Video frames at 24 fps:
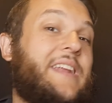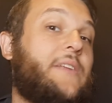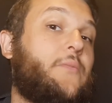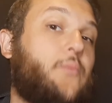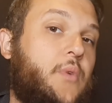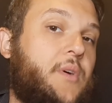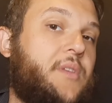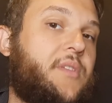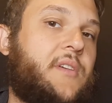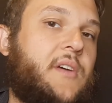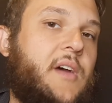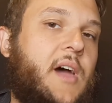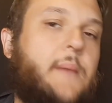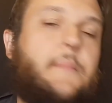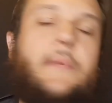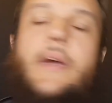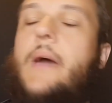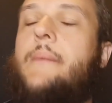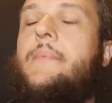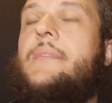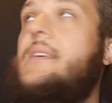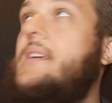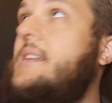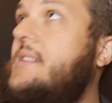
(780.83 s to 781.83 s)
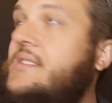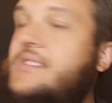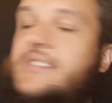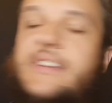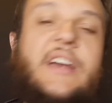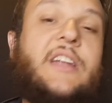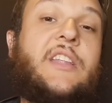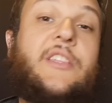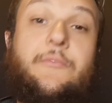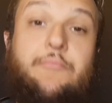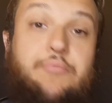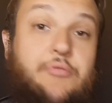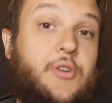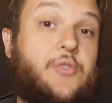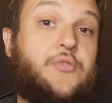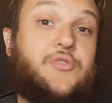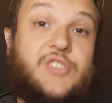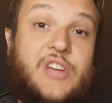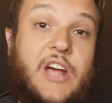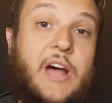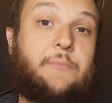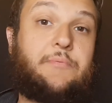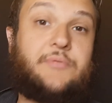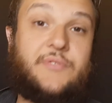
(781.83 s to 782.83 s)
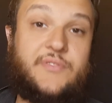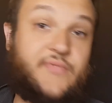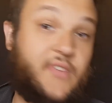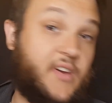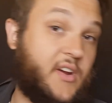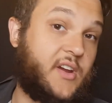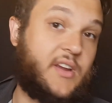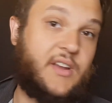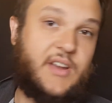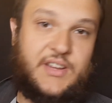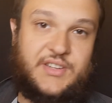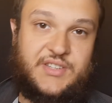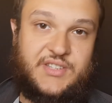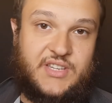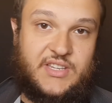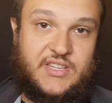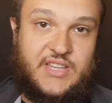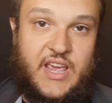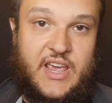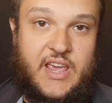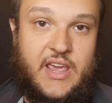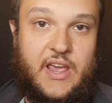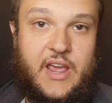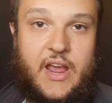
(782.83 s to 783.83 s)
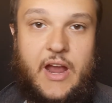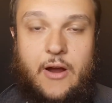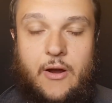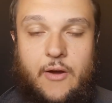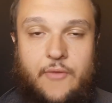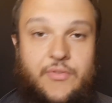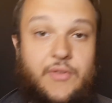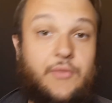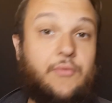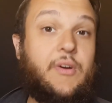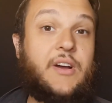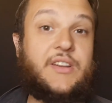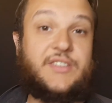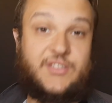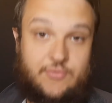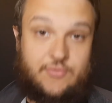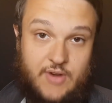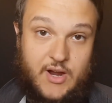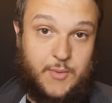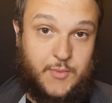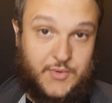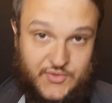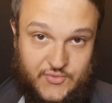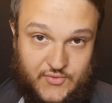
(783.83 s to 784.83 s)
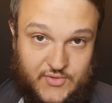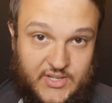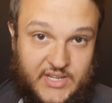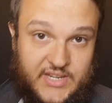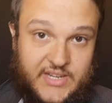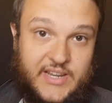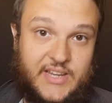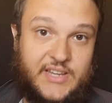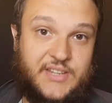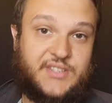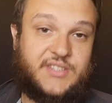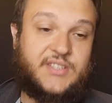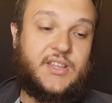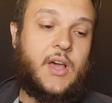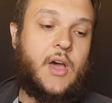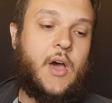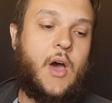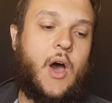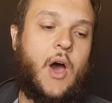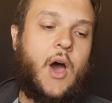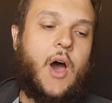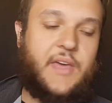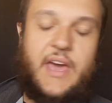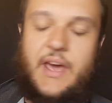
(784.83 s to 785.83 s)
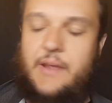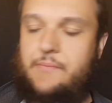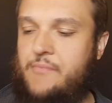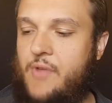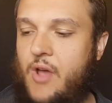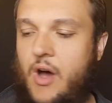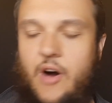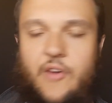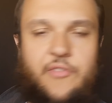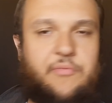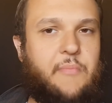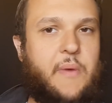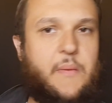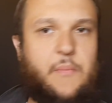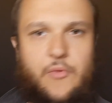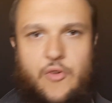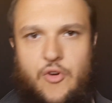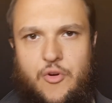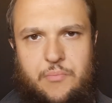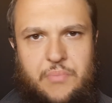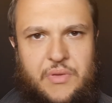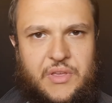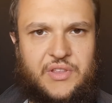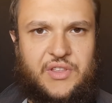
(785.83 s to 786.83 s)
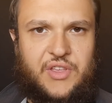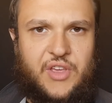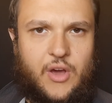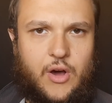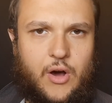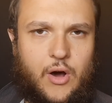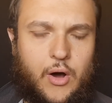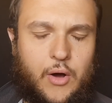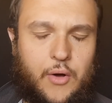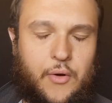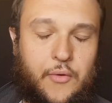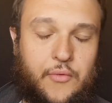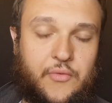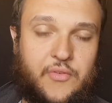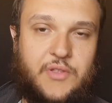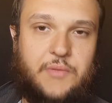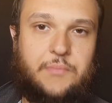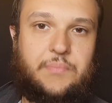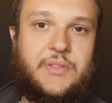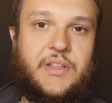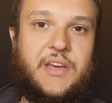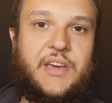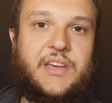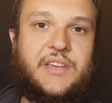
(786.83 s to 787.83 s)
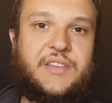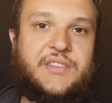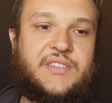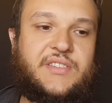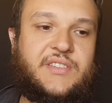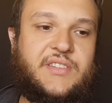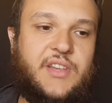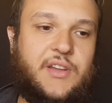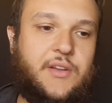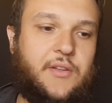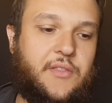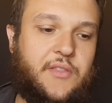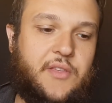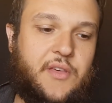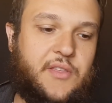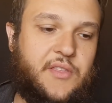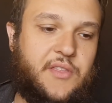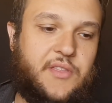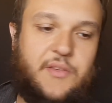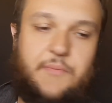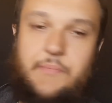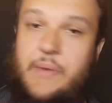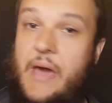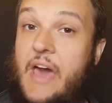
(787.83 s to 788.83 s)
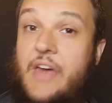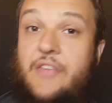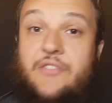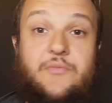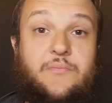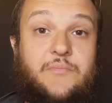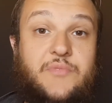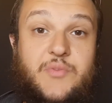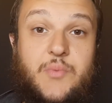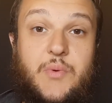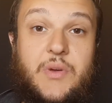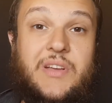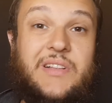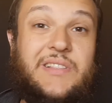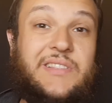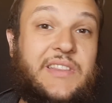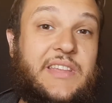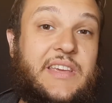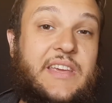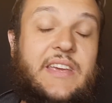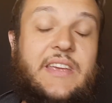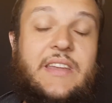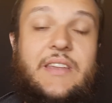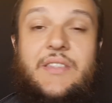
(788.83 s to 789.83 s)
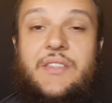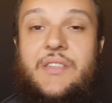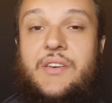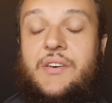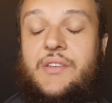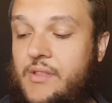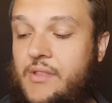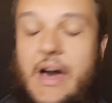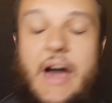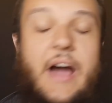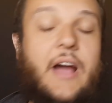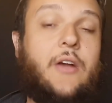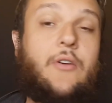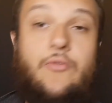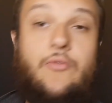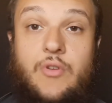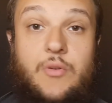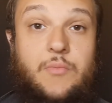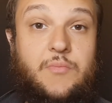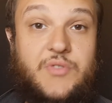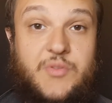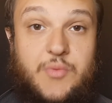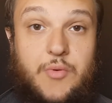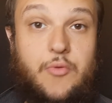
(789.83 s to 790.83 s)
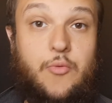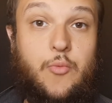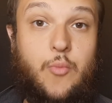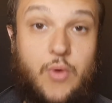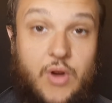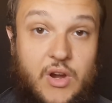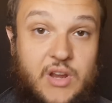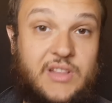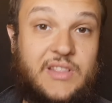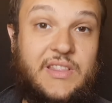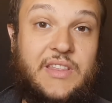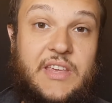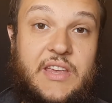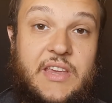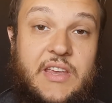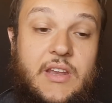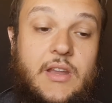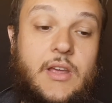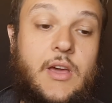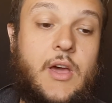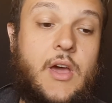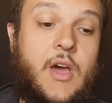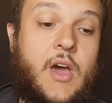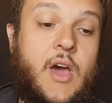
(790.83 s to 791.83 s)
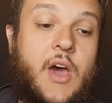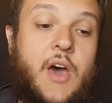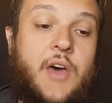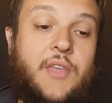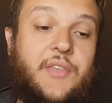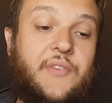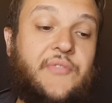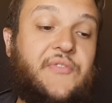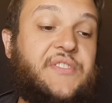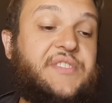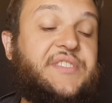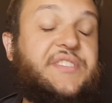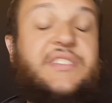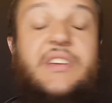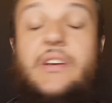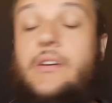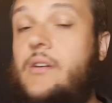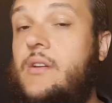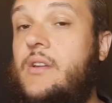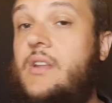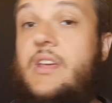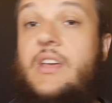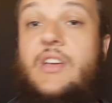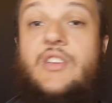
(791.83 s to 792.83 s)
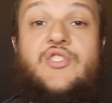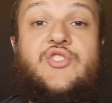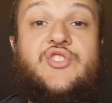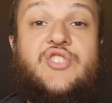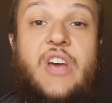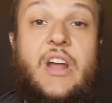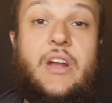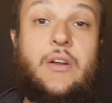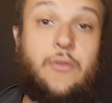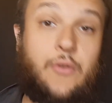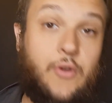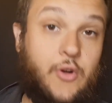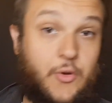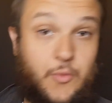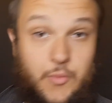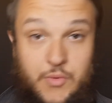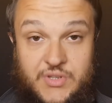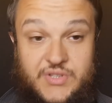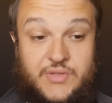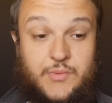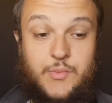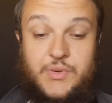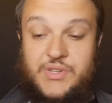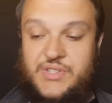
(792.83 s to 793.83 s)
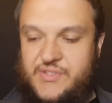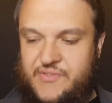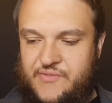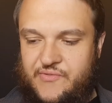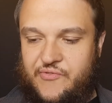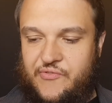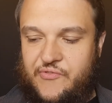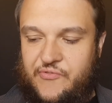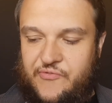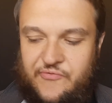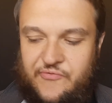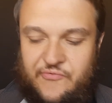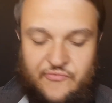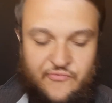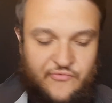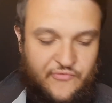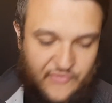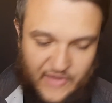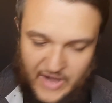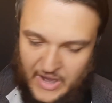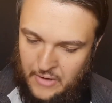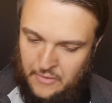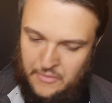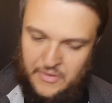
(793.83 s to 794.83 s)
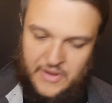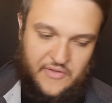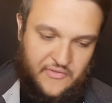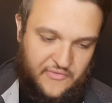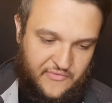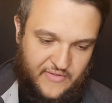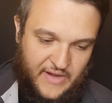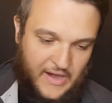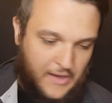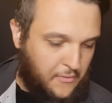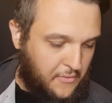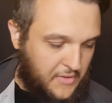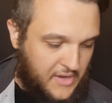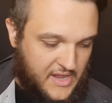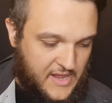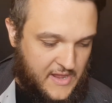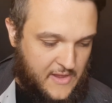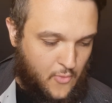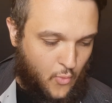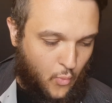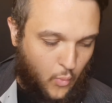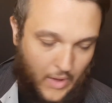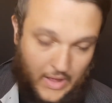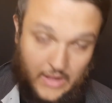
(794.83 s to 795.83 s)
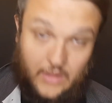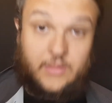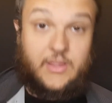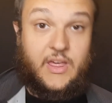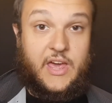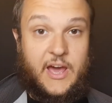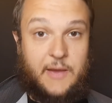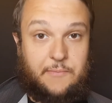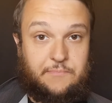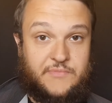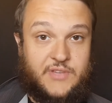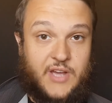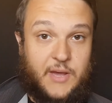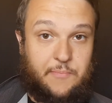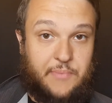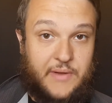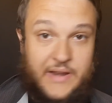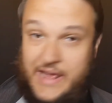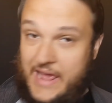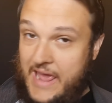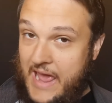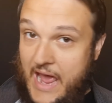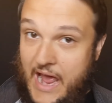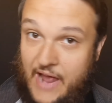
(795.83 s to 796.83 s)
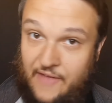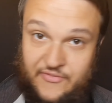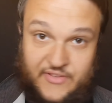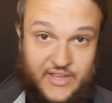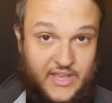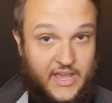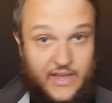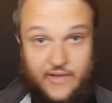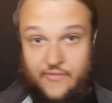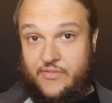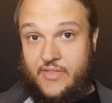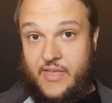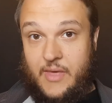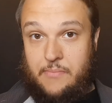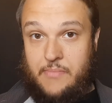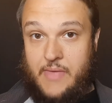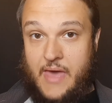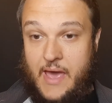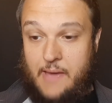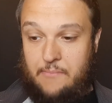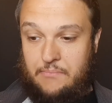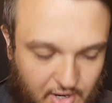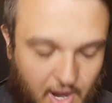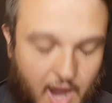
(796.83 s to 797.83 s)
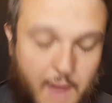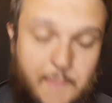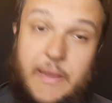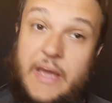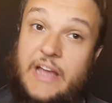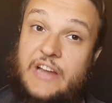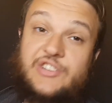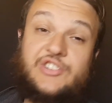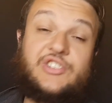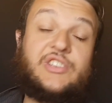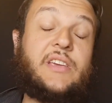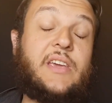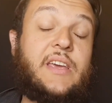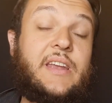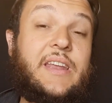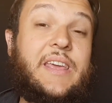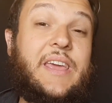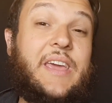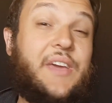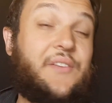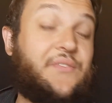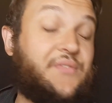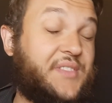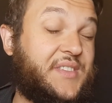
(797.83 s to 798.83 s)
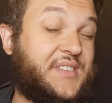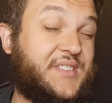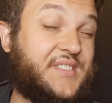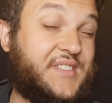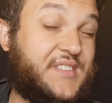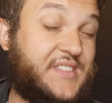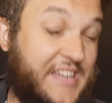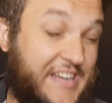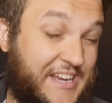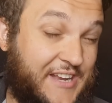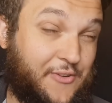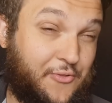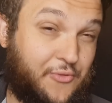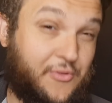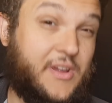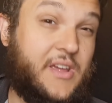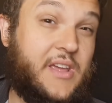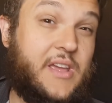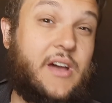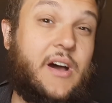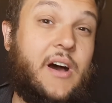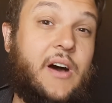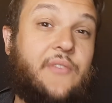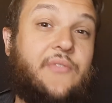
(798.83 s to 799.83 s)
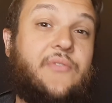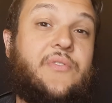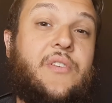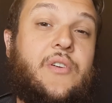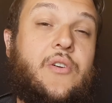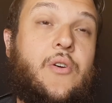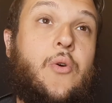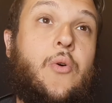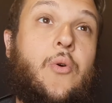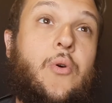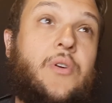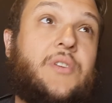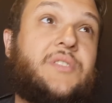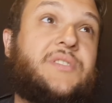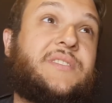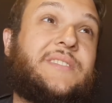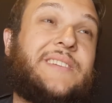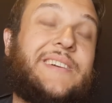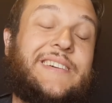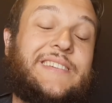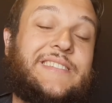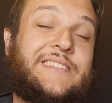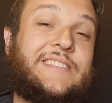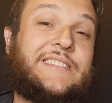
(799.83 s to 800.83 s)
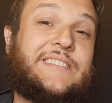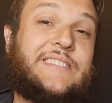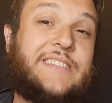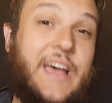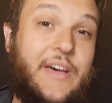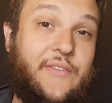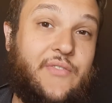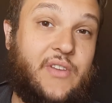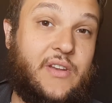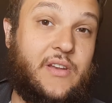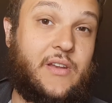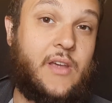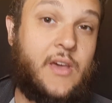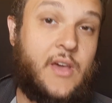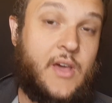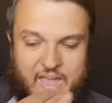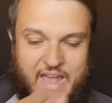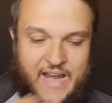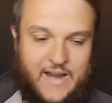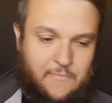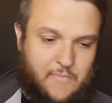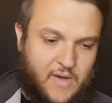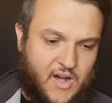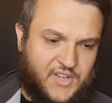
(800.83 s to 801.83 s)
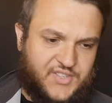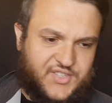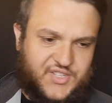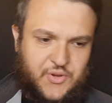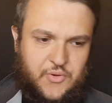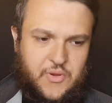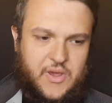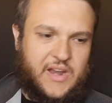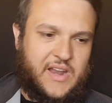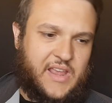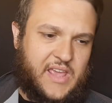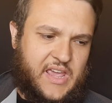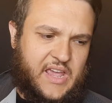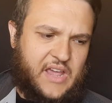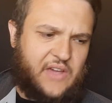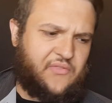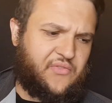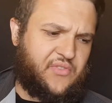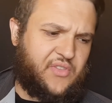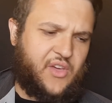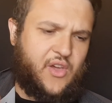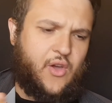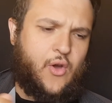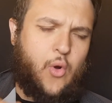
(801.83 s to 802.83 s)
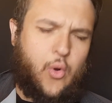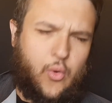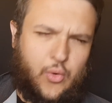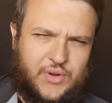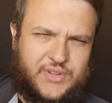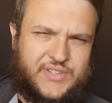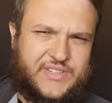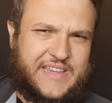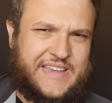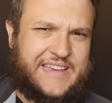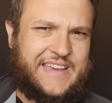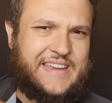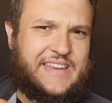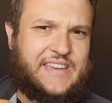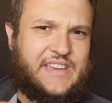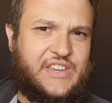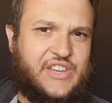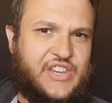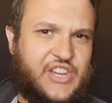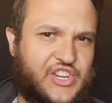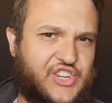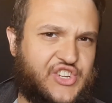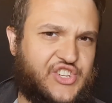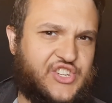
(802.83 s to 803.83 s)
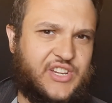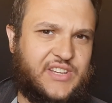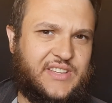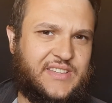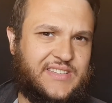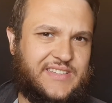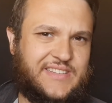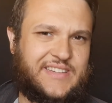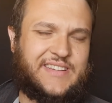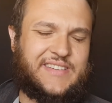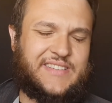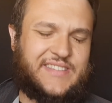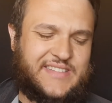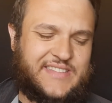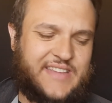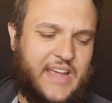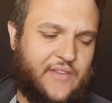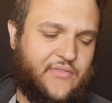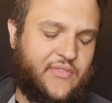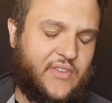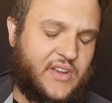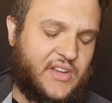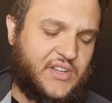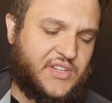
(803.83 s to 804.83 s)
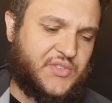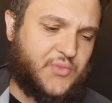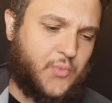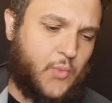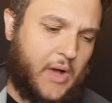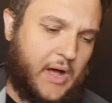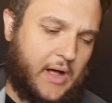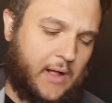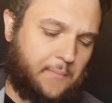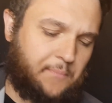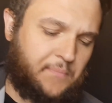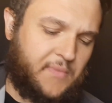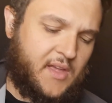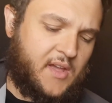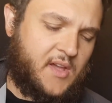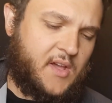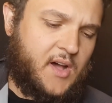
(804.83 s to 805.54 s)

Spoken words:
in with it. I mean, the inside of the pro shop was very nicely taken care of. The restaurant was really nice. They had golf memorabilia all over the place. The bathrooms were clean. The locker rooms were clean. The facility in general was very, very well kept up, and I have to give them that. But I'm actually going to give the scenery of the course a 7. And I'm also going to give the course conditions a 7 as well.